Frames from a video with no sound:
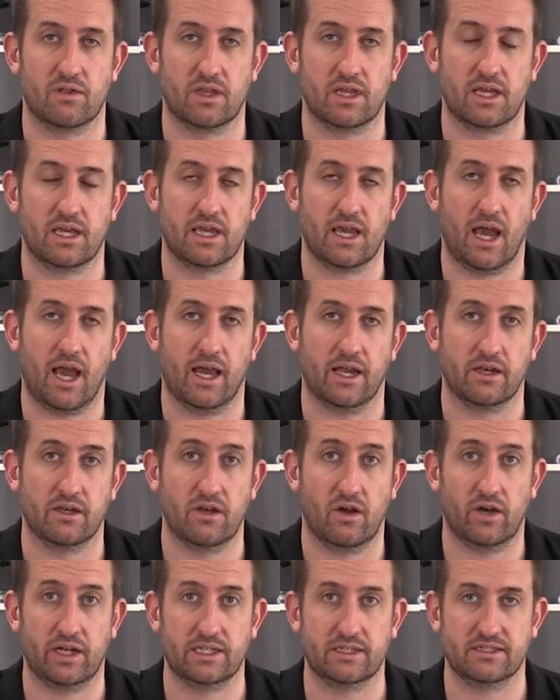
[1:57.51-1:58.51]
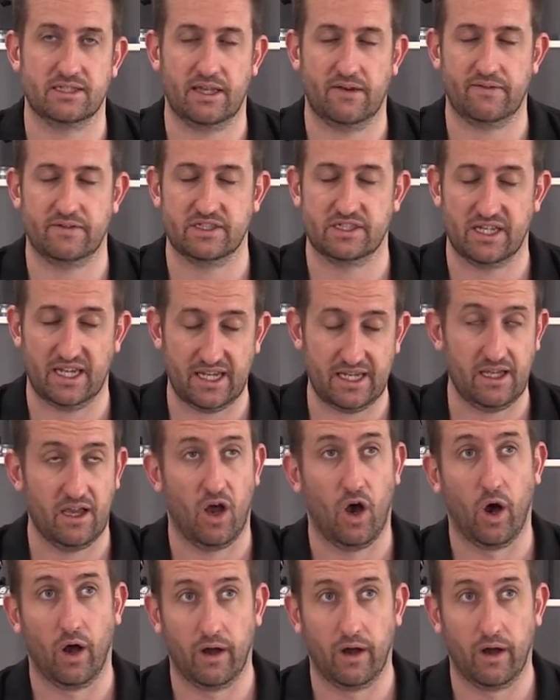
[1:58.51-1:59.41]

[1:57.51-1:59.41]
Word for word: the uh, 970,